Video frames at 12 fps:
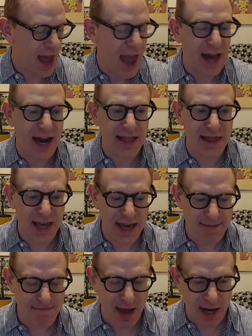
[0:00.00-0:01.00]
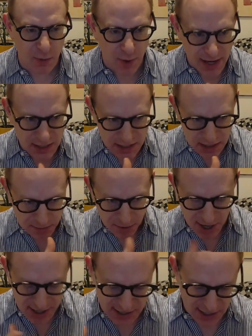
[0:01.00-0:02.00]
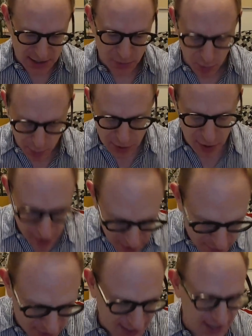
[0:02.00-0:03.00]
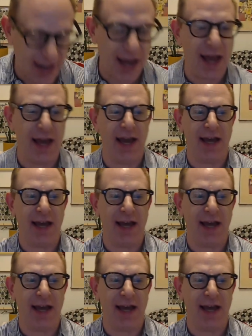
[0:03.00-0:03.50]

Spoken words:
And I think in many ways, this process, what we're talking about today,